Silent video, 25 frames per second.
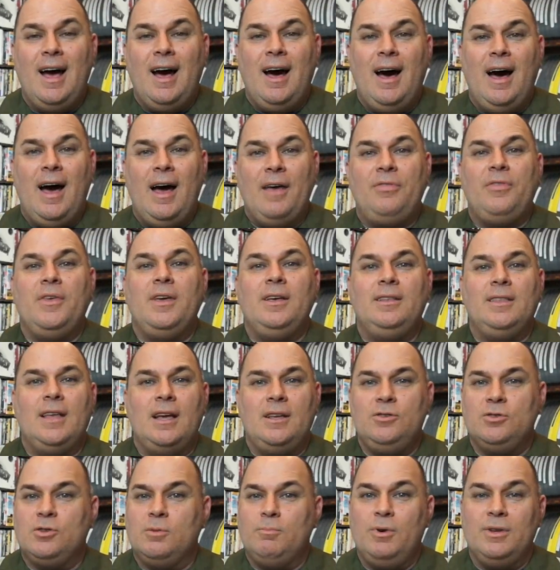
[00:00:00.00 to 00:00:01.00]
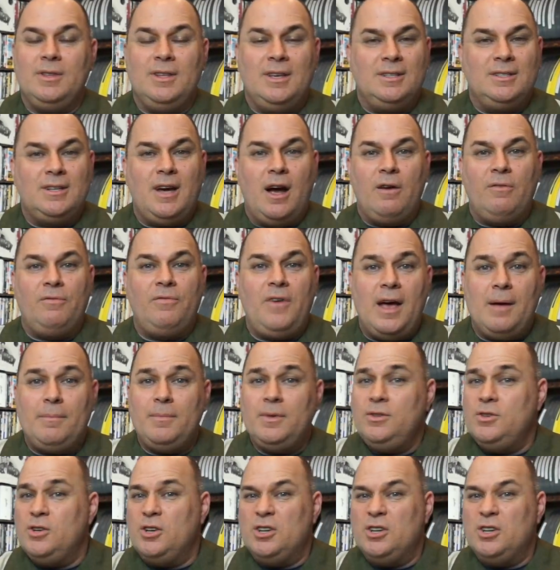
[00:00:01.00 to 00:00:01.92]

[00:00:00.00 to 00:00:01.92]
I think that you should bring the entire family.